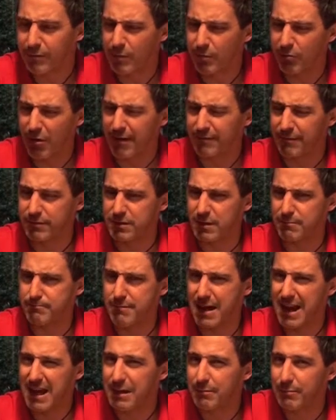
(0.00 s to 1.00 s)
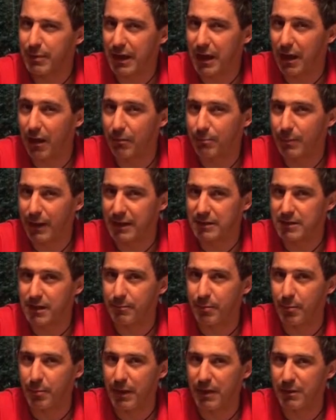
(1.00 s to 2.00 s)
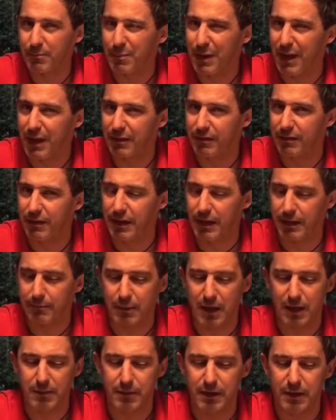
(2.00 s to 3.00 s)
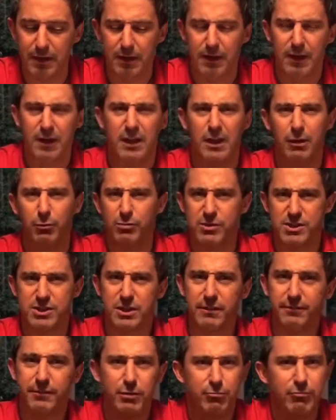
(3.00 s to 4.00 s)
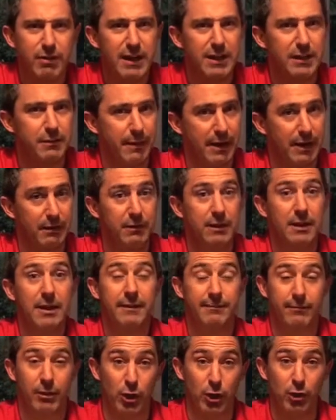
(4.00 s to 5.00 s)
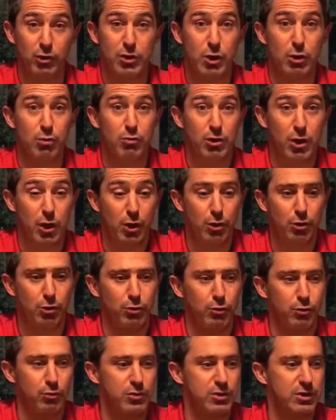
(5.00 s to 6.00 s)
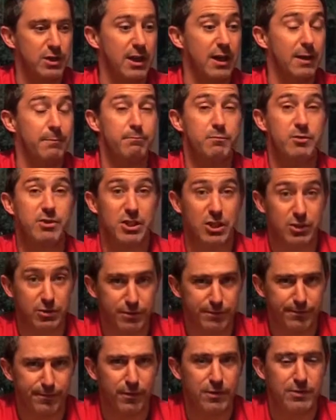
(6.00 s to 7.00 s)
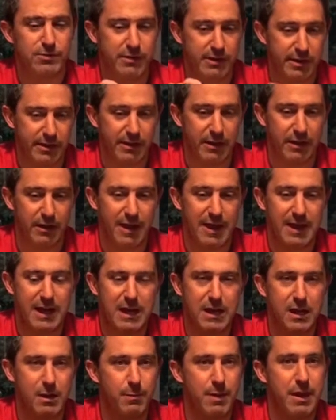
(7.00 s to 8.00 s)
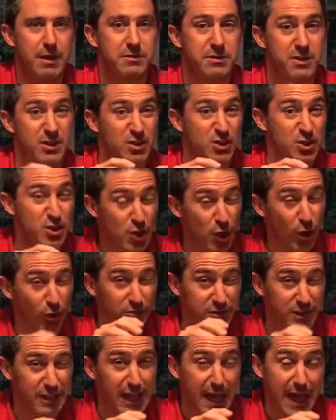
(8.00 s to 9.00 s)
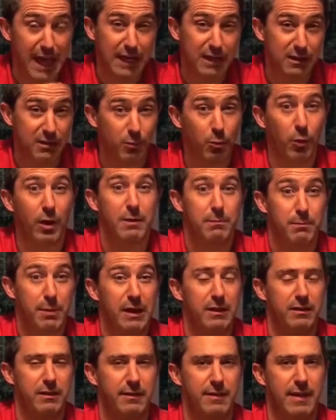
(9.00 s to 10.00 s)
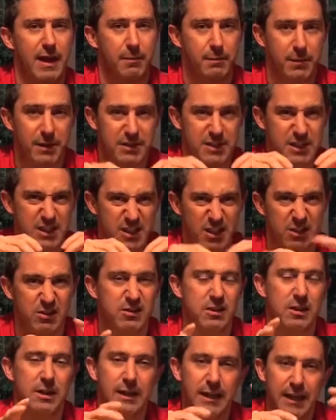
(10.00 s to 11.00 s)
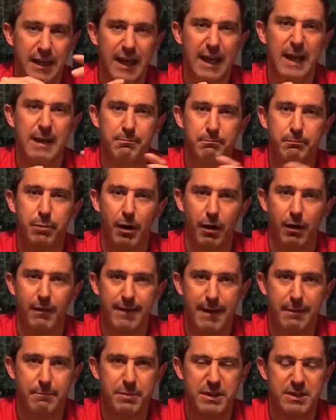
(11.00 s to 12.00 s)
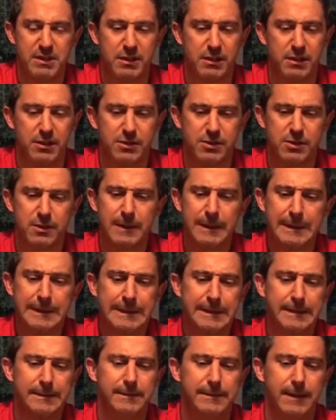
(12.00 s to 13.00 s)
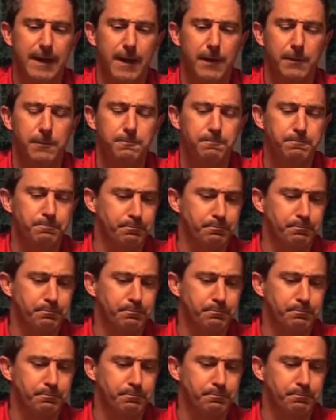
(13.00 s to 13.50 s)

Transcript: grapefruit. So maybe I picked up a bit of pith in it. Maybe, you know, all the stuff you read about if you do use citrus fruits or anything like that in any of your beers is not to get any of the white pith in there, because it does impart that bitterness. So,